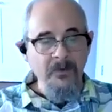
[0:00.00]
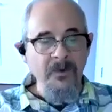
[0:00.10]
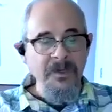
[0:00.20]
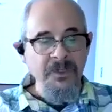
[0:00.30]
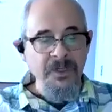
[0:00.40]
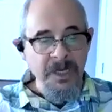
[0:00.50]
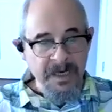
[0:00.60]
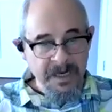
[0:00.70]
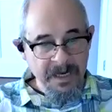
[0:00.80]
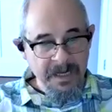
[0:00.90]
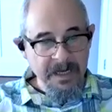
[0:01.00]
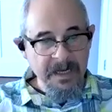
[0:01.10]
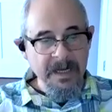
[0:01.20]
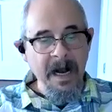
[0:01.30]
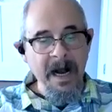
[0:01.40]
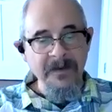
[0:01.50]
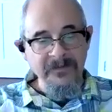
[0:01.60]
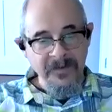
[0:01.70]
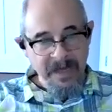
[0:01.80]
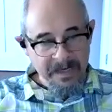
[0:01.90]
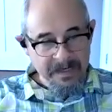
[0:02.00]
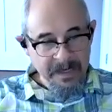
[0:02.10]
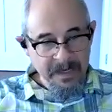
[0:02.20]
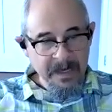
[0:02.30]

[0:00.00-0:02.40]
rigidity, conflict,